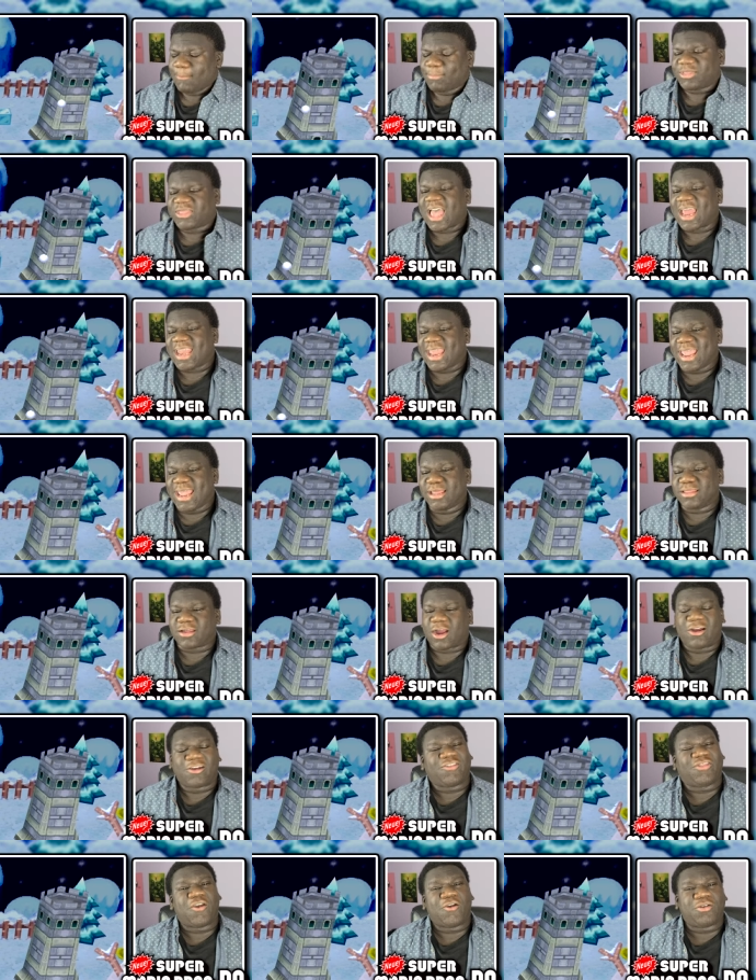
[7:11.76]
But that is
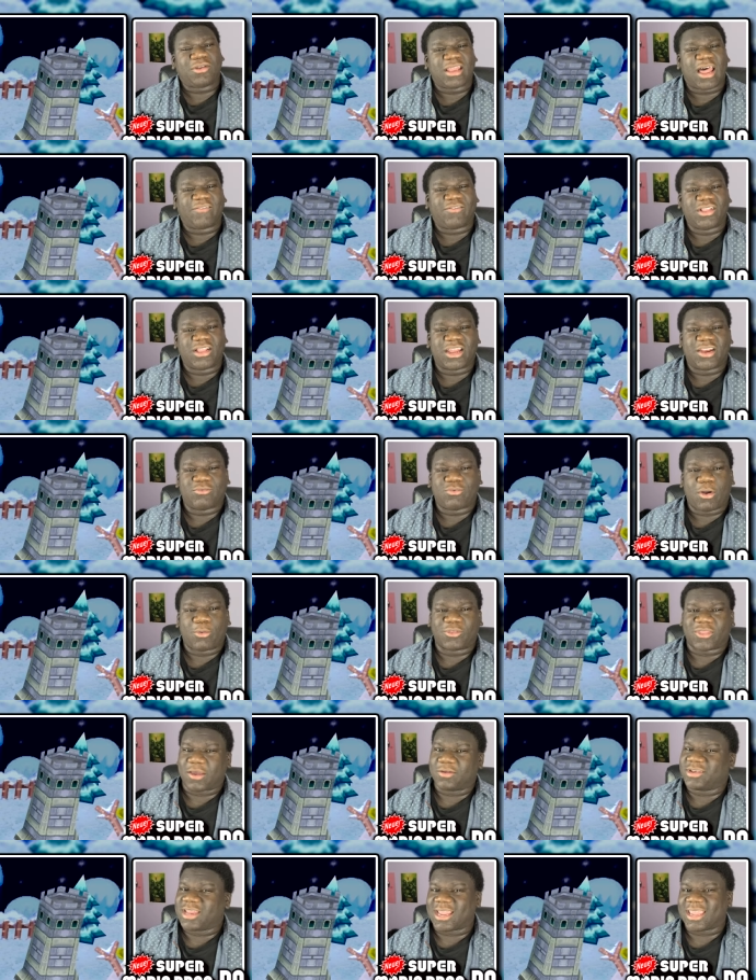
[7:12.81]
our third level in a row
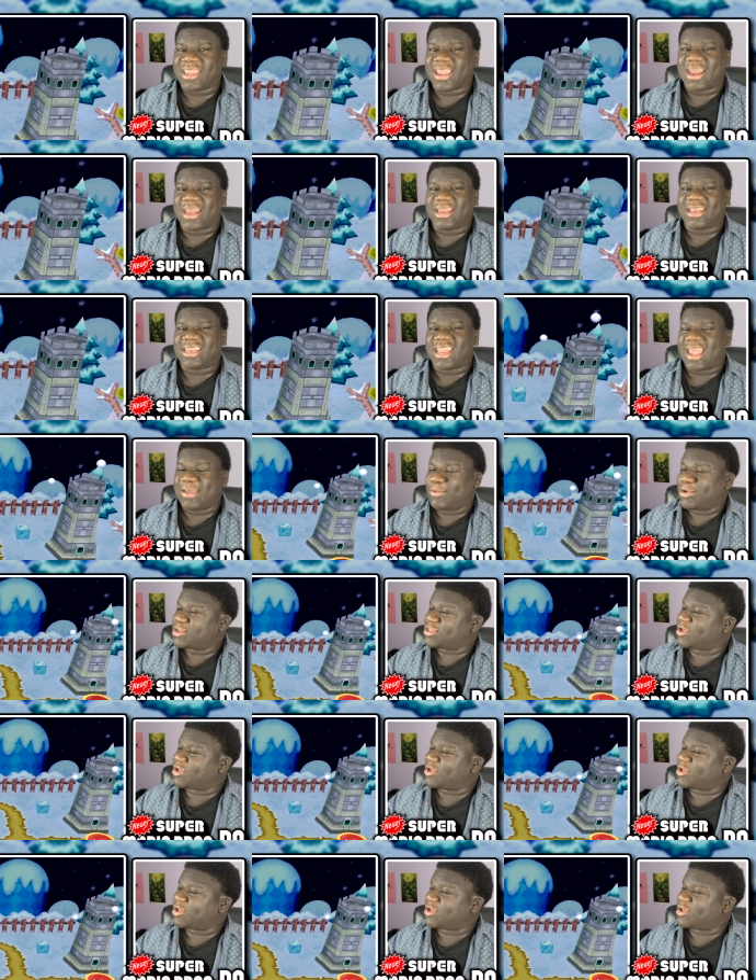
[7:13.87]
without taking any damage,